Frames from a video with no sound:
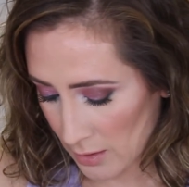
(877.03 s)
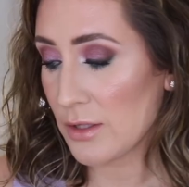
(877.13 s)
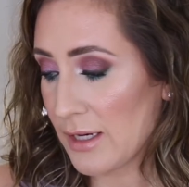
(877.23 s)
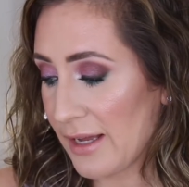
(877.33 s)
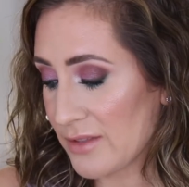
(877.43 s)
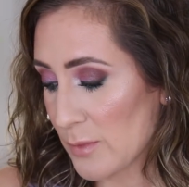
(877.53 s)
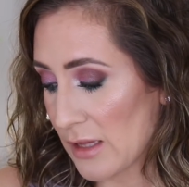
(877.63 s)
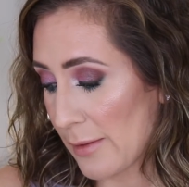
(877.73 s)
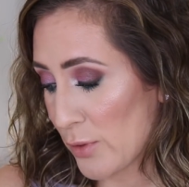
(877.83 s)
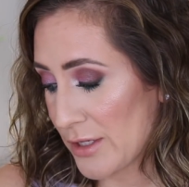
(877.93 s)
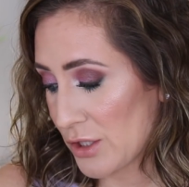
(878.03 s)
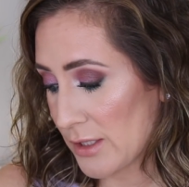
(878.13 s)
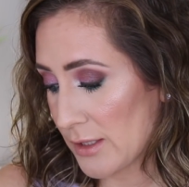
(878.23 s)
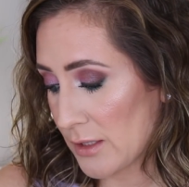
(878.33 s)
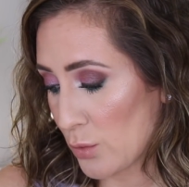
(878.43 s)
So then I have some
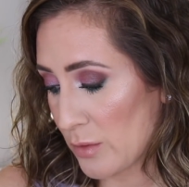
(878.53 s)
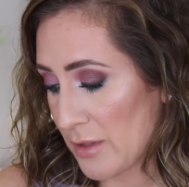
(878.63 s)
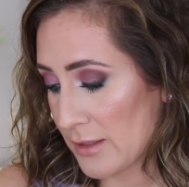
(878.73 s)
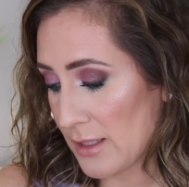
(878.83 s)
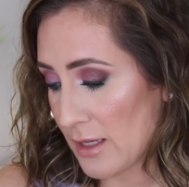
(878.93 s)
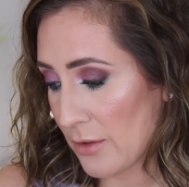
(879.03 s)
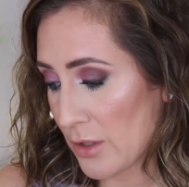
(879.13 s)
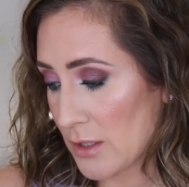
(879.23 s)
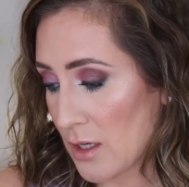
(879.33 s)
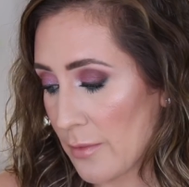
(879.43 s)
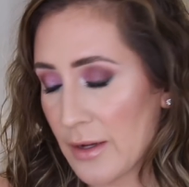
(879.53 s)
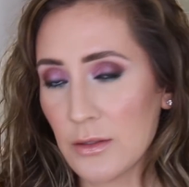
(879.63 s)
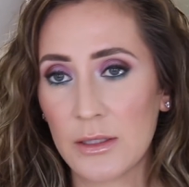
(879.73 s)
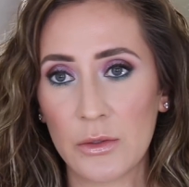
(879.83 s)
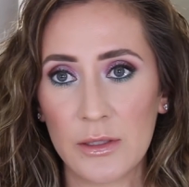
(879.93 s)
collaborations with Pixi that I wanna talk
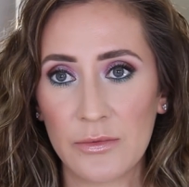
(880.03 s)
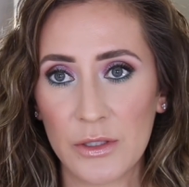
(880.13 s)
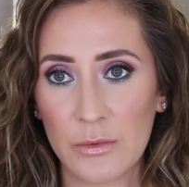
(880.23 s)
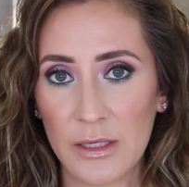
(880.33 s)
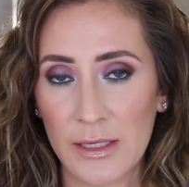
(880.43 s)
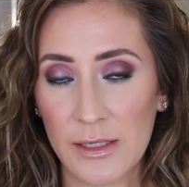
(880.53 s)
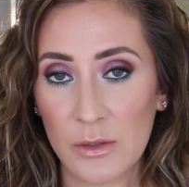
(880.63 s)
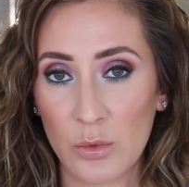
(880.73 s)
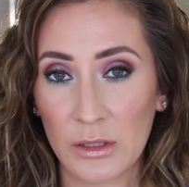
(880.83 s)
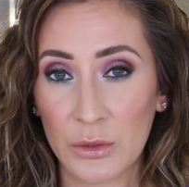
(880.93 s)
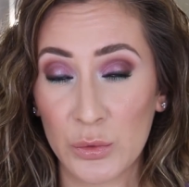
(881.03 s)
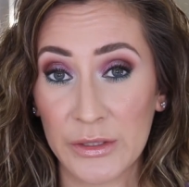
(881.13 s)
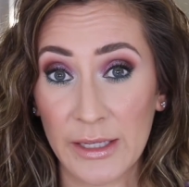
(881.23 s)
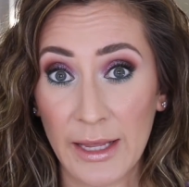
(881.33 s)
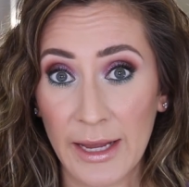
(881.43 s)
about. So this first one is with
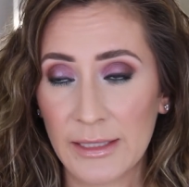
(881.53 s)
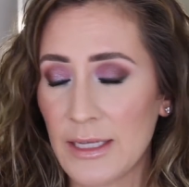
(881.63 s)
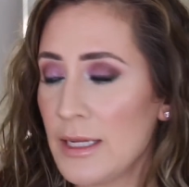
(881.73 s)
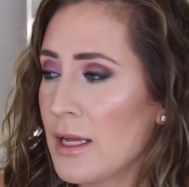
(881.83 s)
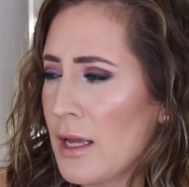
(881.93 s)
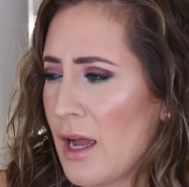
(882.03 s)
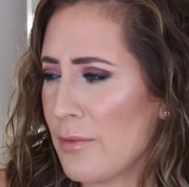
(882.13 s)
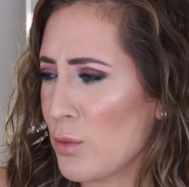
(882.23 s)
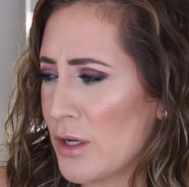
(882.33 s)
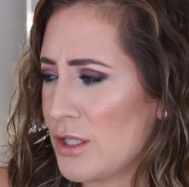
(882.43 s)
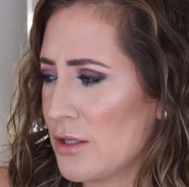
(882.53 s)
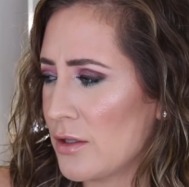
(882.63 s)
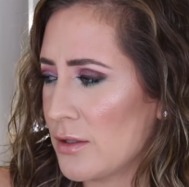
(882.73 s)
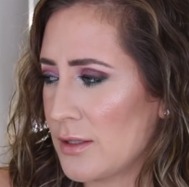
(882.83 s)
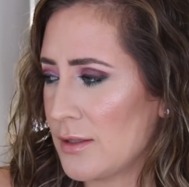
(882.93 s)
Dulce Candy. I've been watching
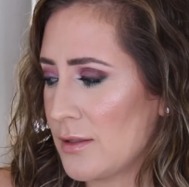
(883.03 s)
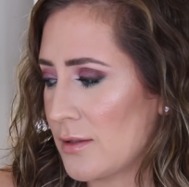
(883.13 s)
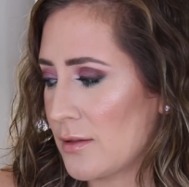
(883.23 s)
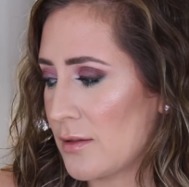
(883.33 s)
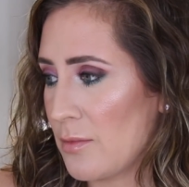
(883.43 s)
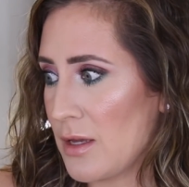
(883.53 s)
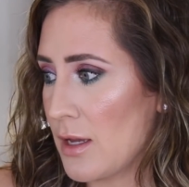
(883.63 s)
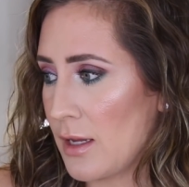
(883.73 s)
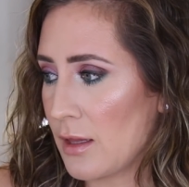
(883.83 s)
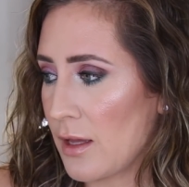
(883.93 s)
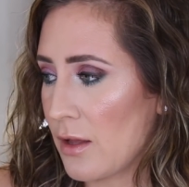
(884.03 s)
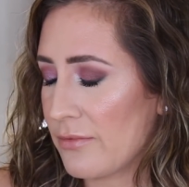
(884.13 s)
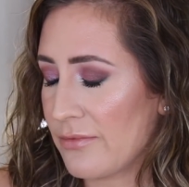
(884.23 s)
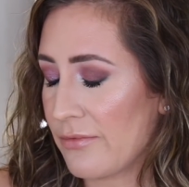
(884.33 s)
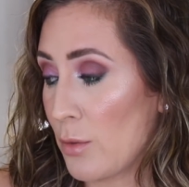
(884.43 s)
her since the beginning, like
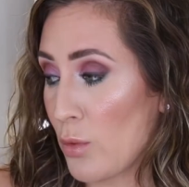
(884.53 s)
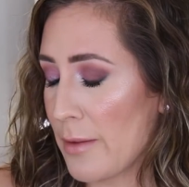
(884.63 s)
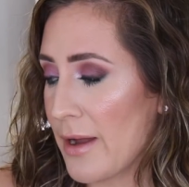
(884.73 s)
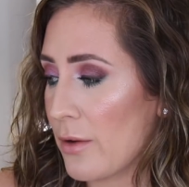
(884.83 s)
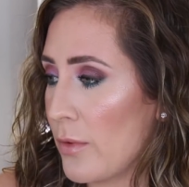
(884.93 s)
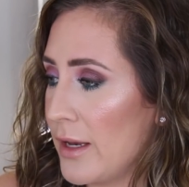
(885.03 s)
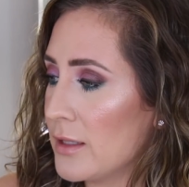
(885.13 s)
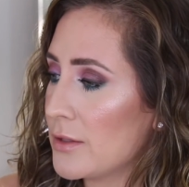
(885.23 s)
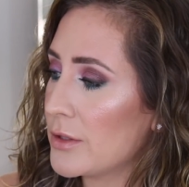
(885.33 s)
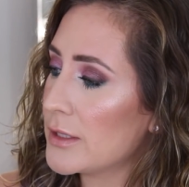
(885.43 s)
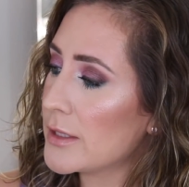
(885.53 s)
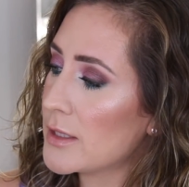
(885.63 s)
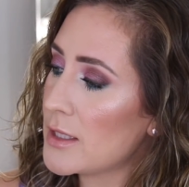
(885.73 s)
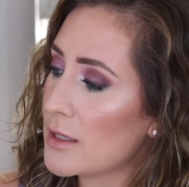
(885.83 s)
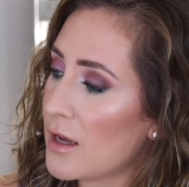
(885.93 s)
from way back when. So this is
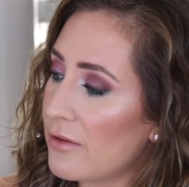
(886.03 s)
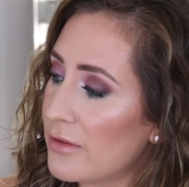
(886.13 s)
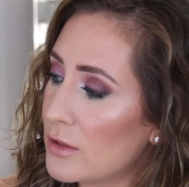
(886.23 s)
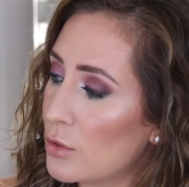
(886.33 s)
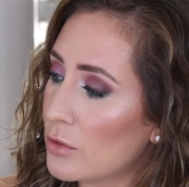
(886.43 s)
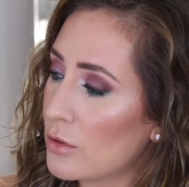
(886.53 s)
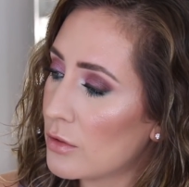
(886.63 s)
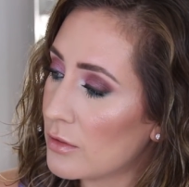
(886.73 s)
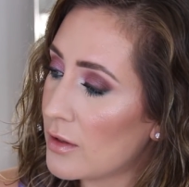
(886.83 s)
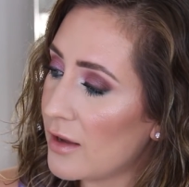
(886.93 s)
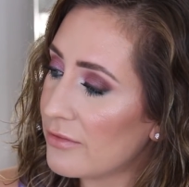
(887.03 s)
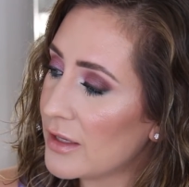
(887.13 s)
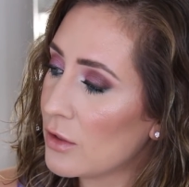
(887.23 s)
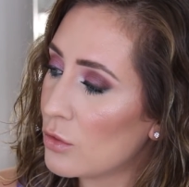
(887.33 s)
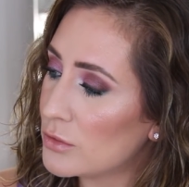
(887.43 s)
the Cafe Do
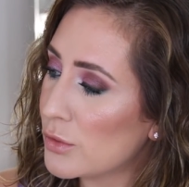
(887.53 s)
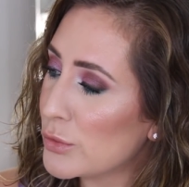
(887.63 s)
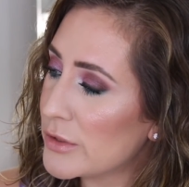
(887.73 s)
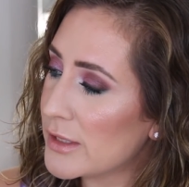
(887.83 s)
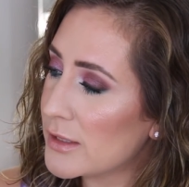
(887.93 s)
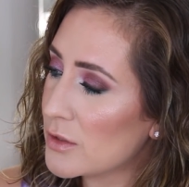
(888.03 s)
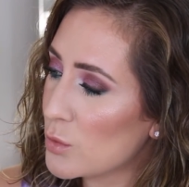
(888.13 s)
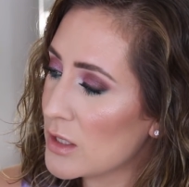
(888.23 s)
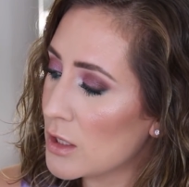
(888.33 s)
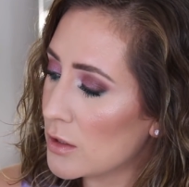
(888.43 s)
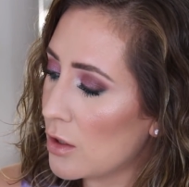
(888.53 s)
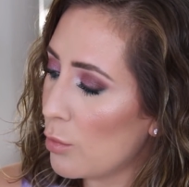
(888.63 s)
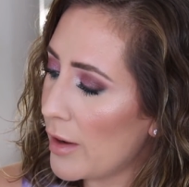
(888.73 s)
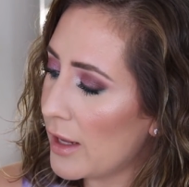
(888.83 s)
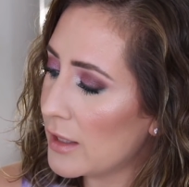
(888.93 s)
Café con Dulce Sweet Glow
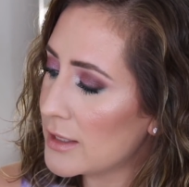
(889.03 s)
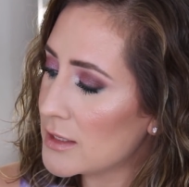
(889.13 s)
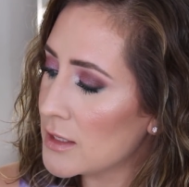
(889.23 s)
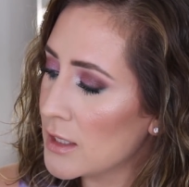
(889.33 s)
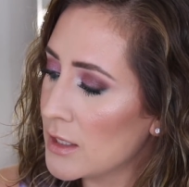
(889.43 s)
palette.